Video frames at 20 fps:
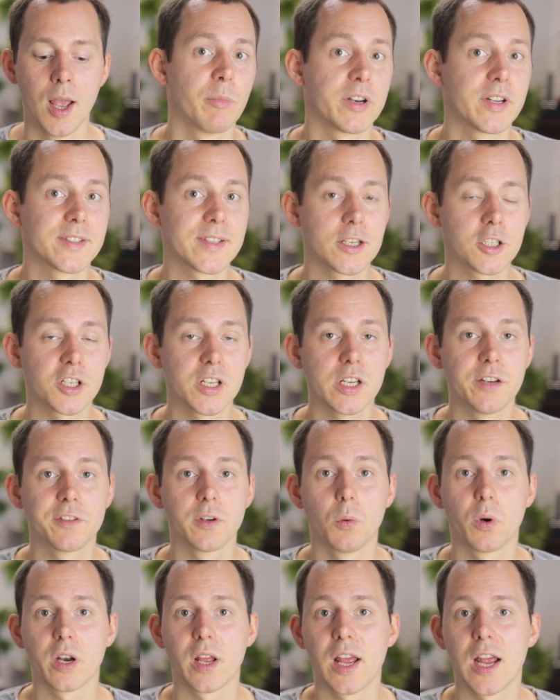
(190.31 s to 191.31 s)
But essentially, if
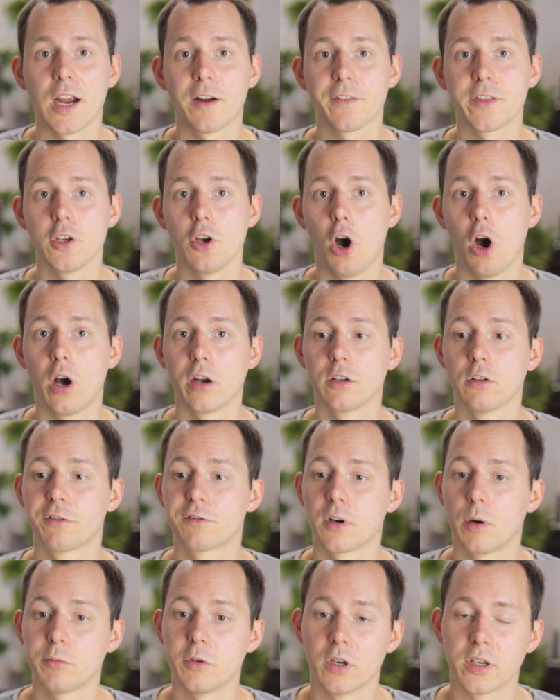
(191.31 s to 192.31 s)
you wanna have the audio
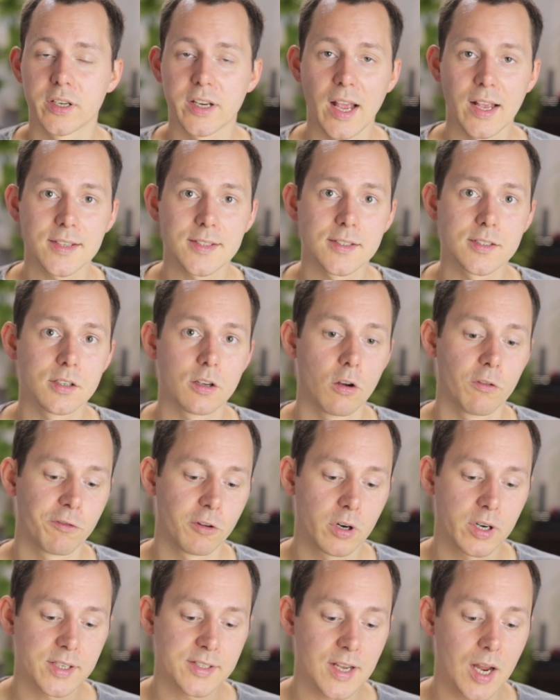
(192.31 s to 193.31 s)
from your guest,
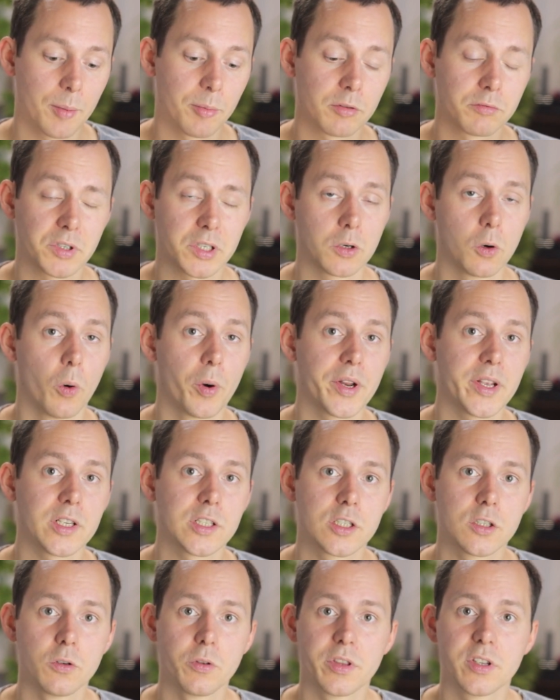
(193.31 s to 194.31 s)
for example, recording
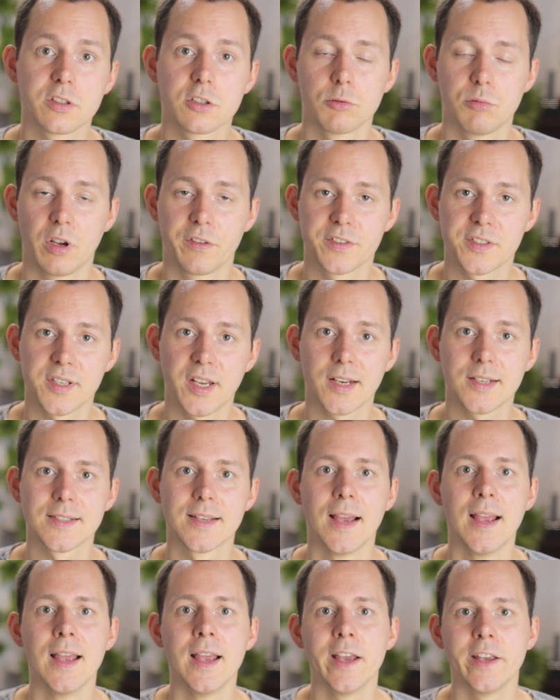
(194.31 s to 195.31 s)
to the Zoom F6,
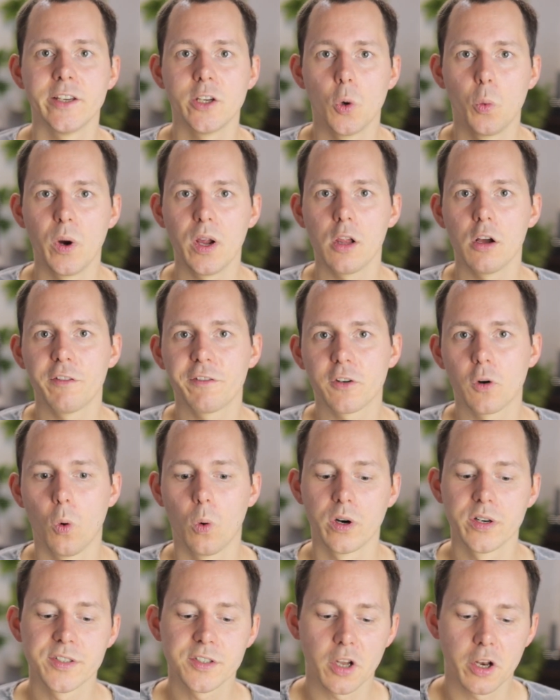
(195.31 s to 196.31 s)
you will of
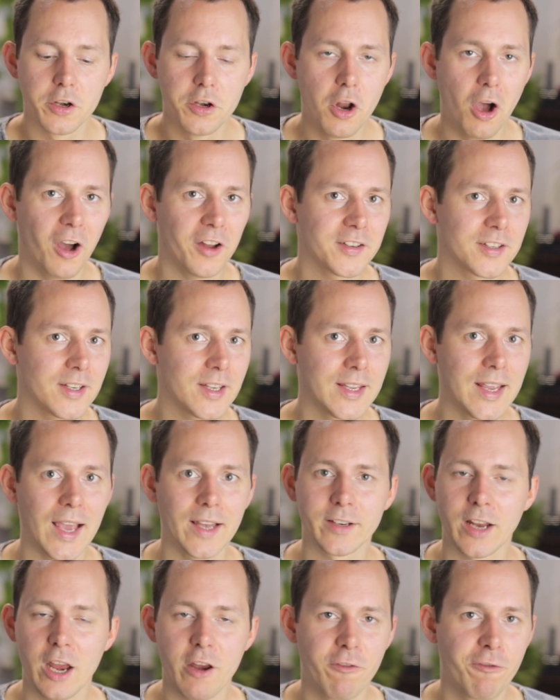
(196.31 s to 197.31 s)
course not
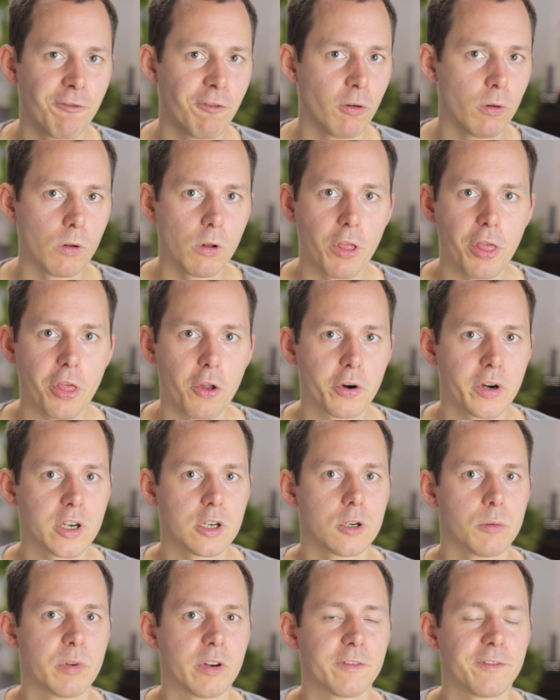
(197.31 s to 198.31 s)
get a full
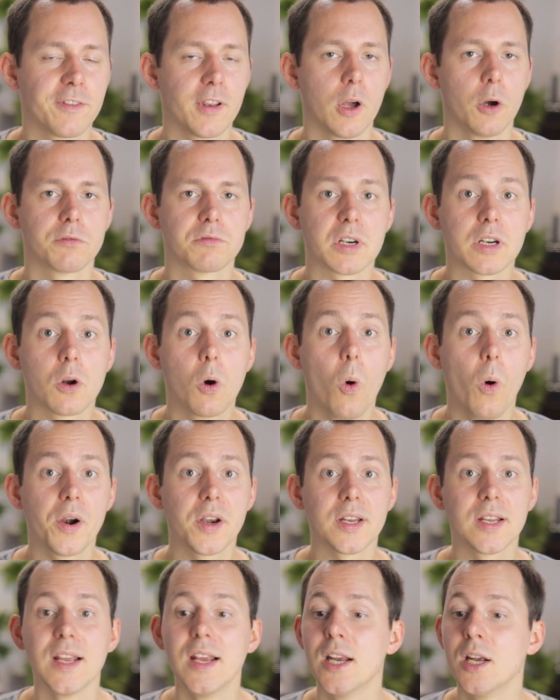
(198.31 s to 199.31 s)
32-bit float
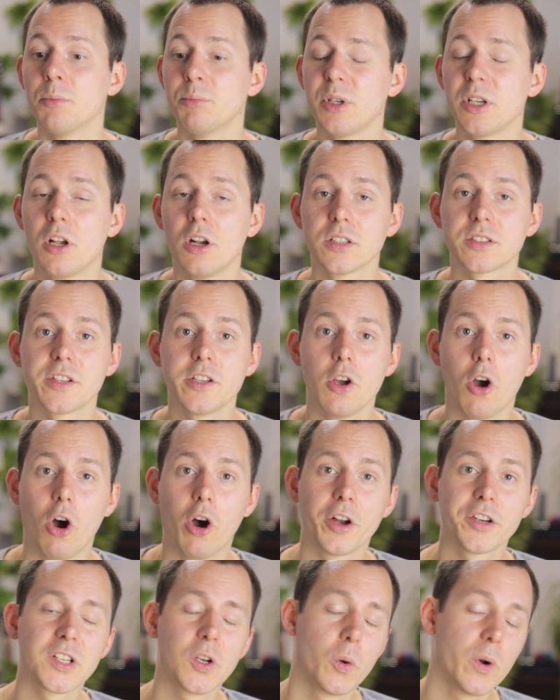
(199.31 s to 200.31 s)
recording because the
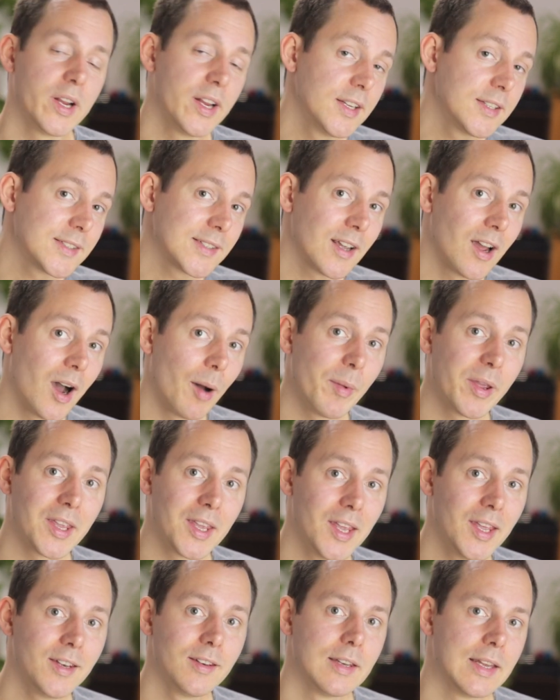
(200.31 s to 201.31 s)
audio is coming
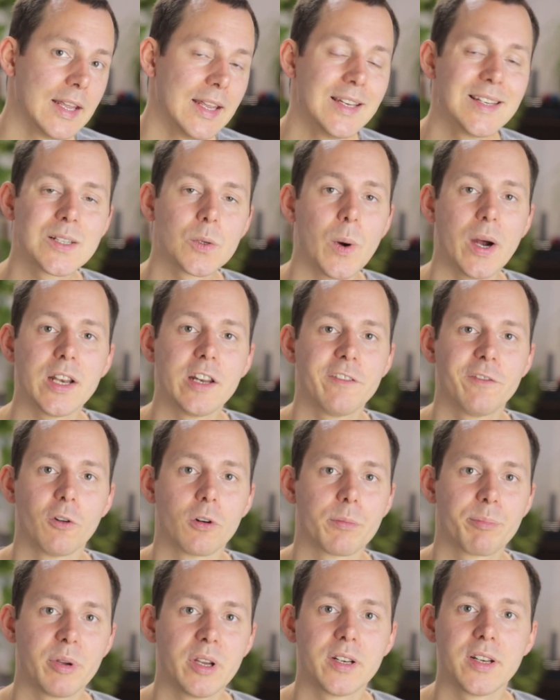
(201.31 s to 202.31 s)
in in
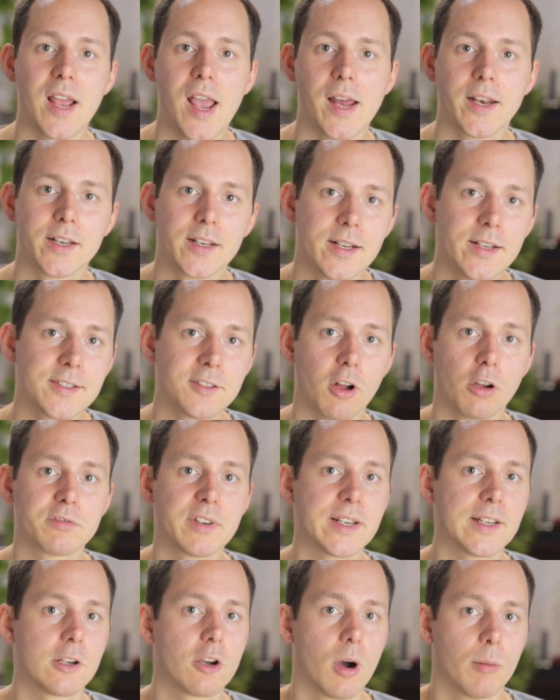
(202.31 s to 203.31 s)
24-bit and it is
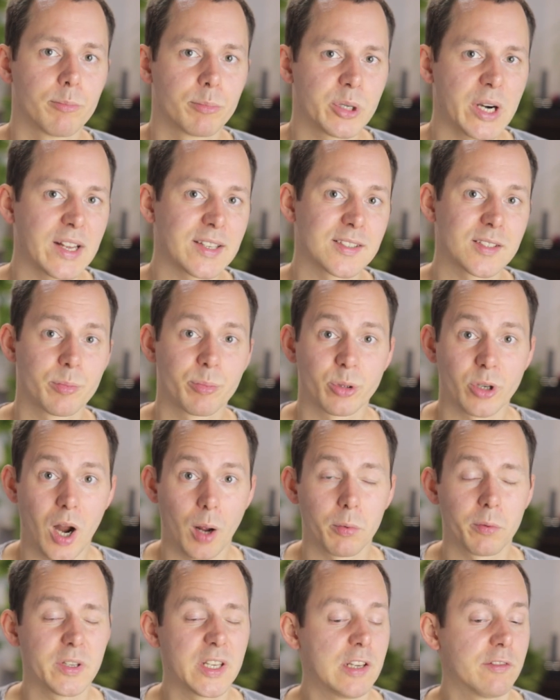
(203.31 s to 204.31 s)
already compressed,
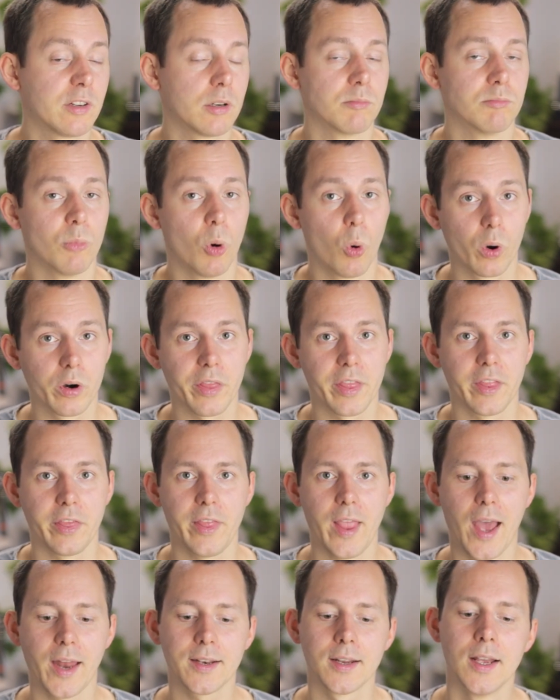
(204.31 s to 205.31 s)
probably even more than
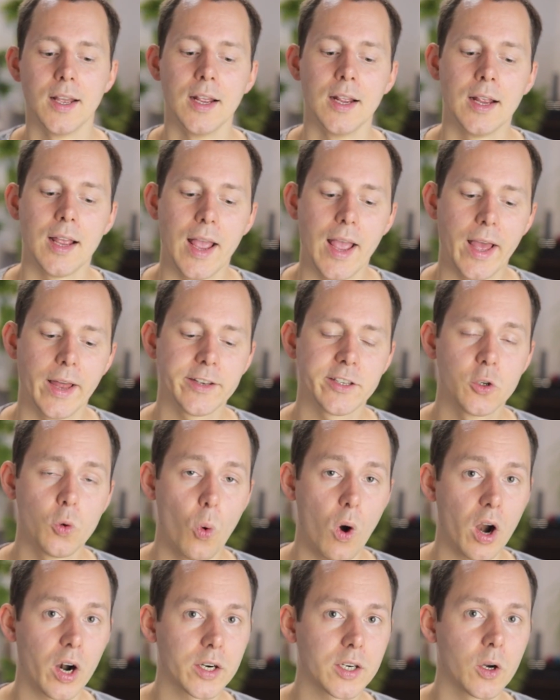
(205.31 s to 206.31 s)
that and you
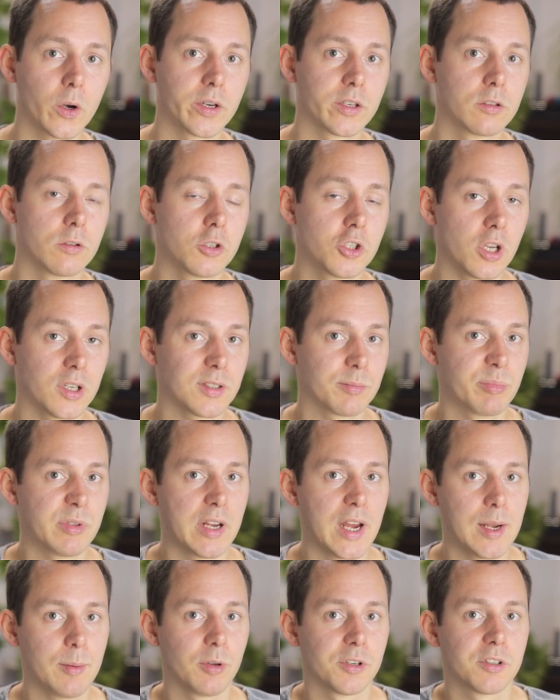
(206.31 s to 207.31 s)
are going to just
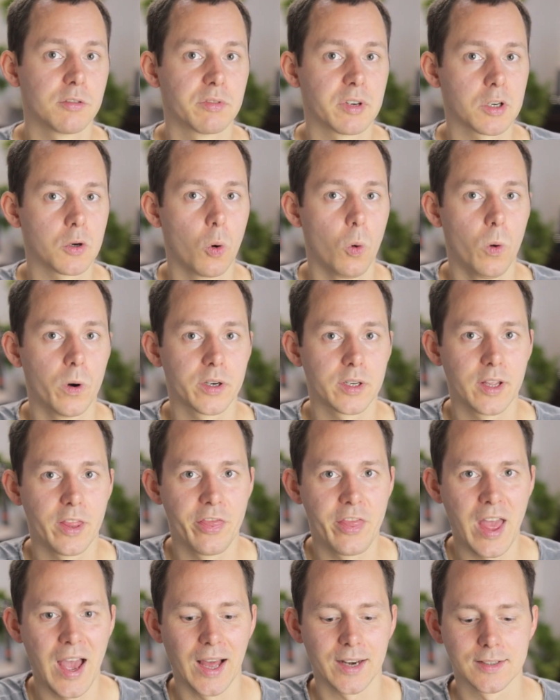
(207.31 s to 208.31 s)
be able to record
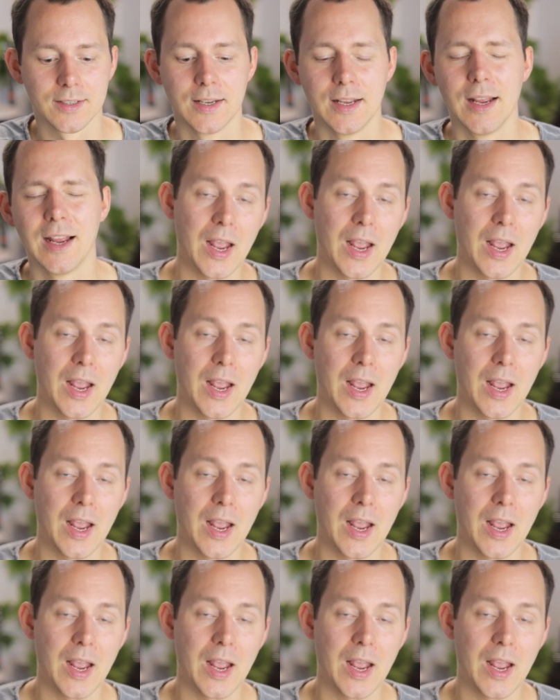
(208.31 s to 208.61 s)
that.